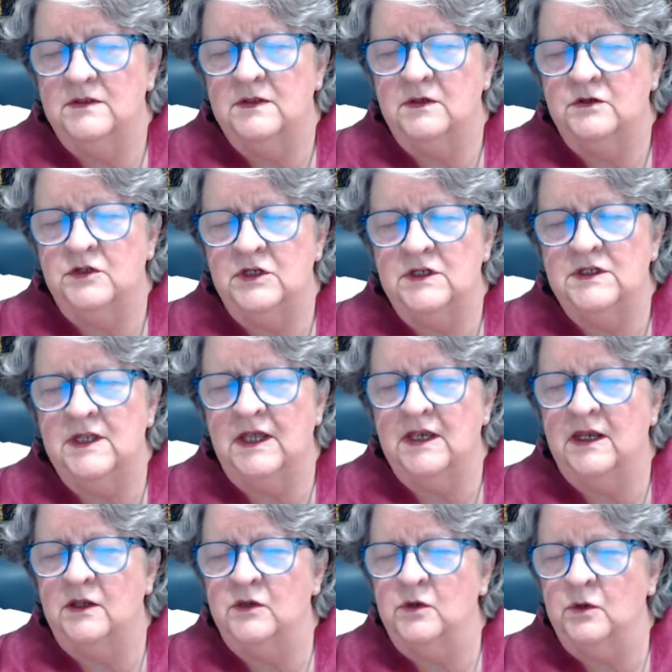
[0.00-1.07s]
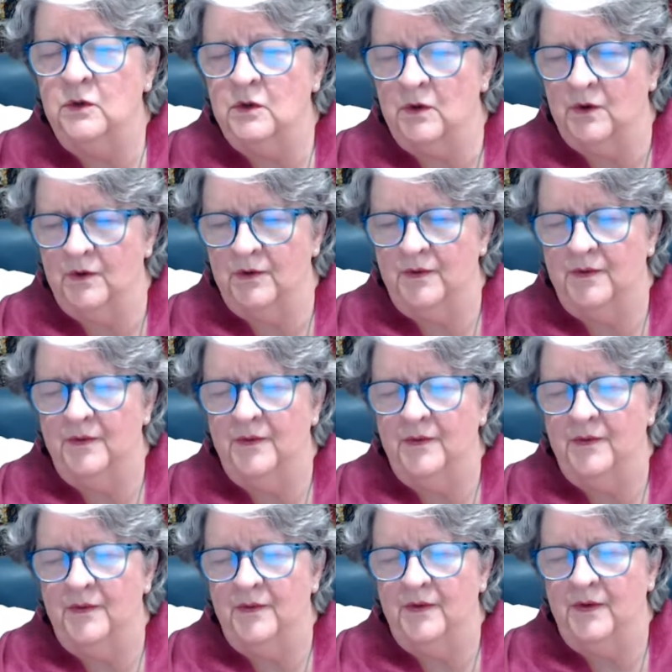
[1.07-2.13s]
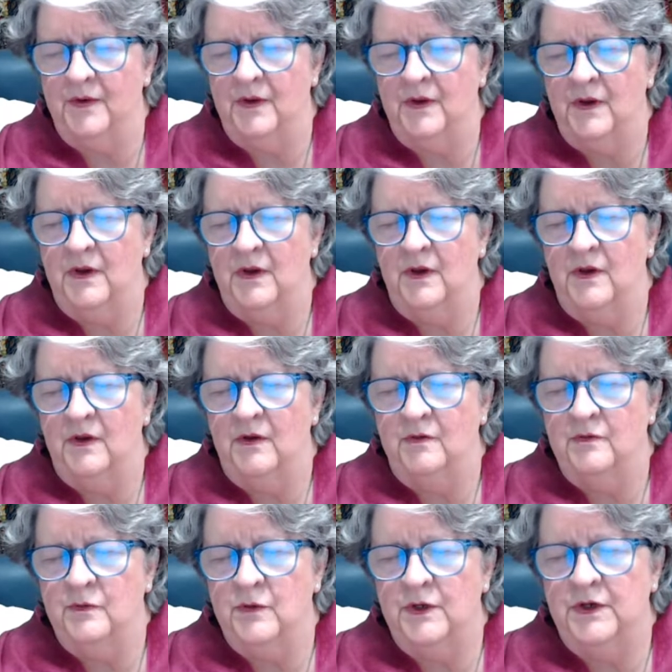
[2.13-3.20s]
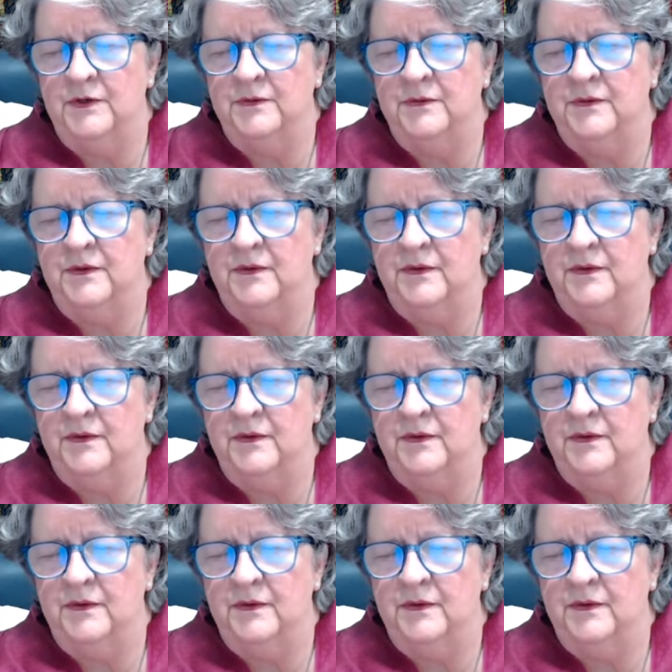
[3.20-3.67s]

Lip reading: So she's like a tutor for you.